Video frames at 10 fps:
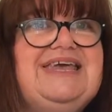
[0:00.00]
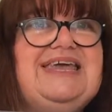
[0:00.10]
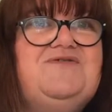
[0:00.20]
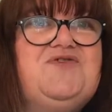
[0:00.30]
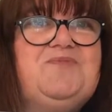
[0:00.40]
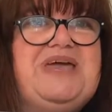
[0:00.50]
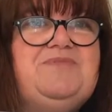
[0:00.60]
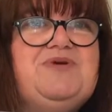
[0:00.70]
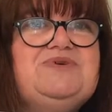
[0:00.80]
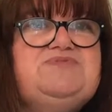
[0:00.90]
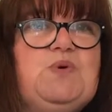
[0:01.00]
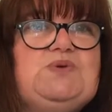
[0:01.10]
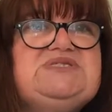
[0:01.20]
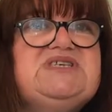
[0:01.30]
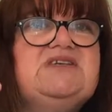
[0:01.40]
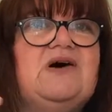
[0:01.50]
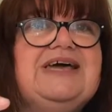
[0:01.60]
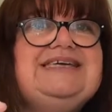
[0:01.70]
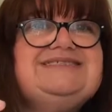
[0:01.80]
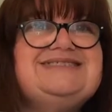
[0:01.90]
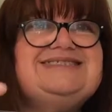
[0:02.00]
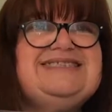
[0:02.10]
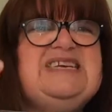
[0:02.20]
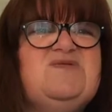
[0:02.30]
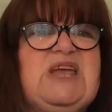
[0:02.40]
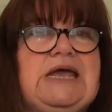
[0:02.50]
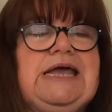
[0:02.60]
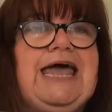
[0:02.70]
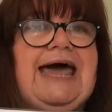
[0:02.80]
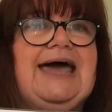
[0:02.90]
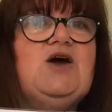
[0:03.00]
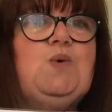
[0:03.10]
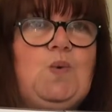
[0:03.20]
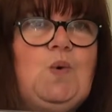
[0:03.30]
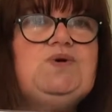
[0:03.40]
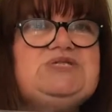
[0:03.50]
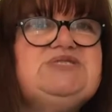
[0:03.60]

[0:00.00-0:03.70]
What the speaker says: If your baby was born tonight, this evening, at 1/4 to